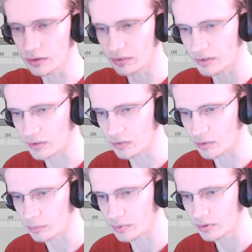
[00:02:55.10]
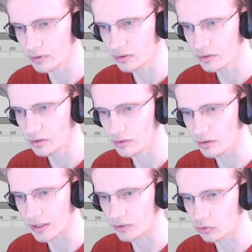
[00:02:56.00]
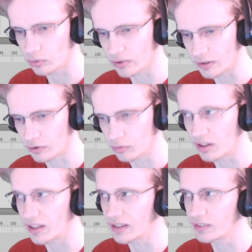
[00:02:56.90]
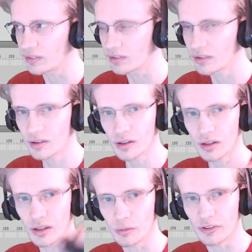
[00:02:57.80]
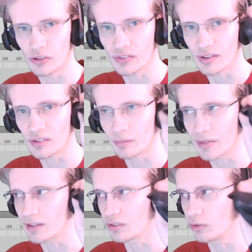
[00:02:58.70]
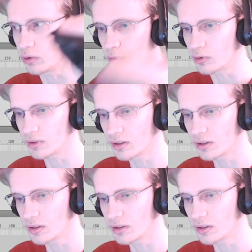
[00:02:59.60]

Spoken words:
sets up line tools so I can do lines. The other one just sets it back to normal.